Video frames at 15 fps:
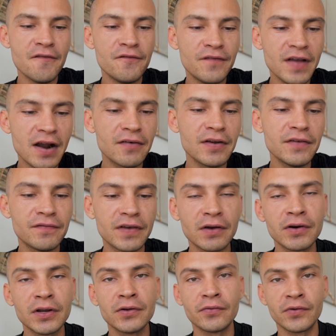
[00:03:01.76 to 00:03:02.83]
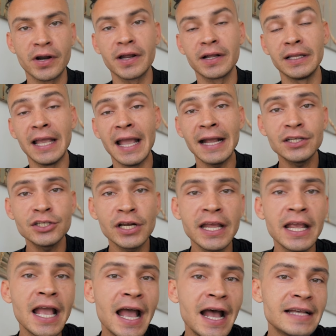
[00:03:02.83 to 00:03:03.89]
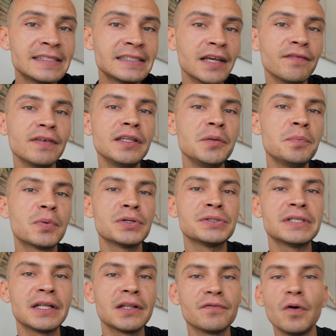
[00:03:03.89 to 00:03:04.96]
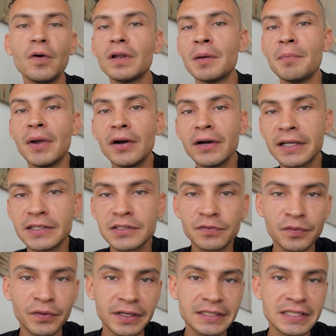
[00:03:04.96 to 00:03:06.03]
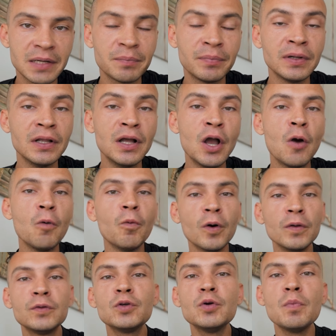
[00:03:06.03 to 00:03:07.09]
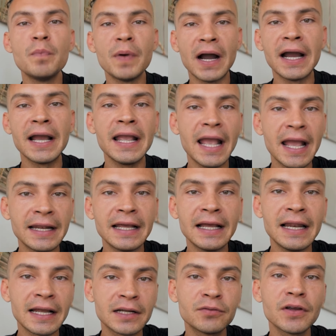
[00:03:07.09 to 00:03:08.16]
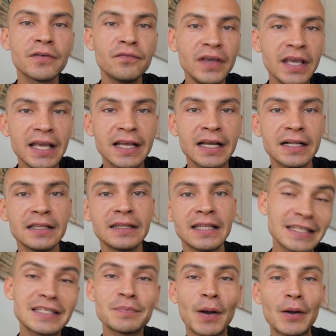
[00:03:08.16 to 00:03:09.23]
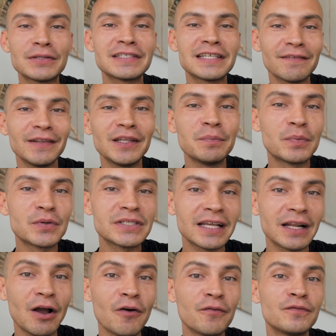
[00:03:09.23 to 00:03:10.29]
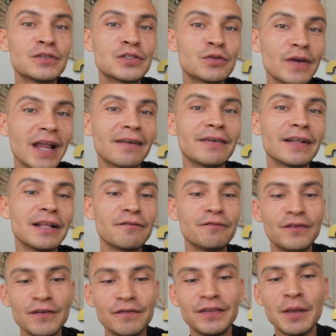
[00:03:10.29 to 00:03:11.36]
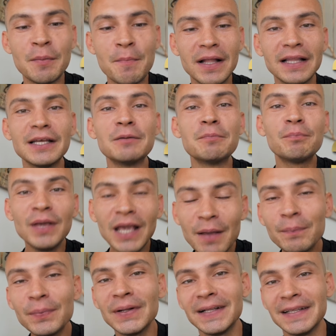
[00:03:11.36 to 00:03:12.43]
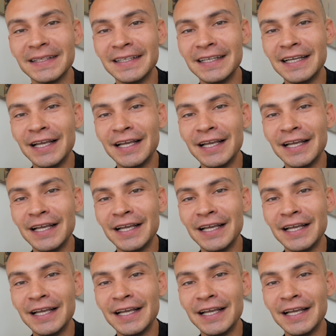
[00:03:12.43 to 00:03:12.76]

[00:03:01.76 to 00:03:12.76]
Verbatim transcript: very very rarely actually 70% of all americans for example want to buy an electric vehicle that's about 70% of 350 million people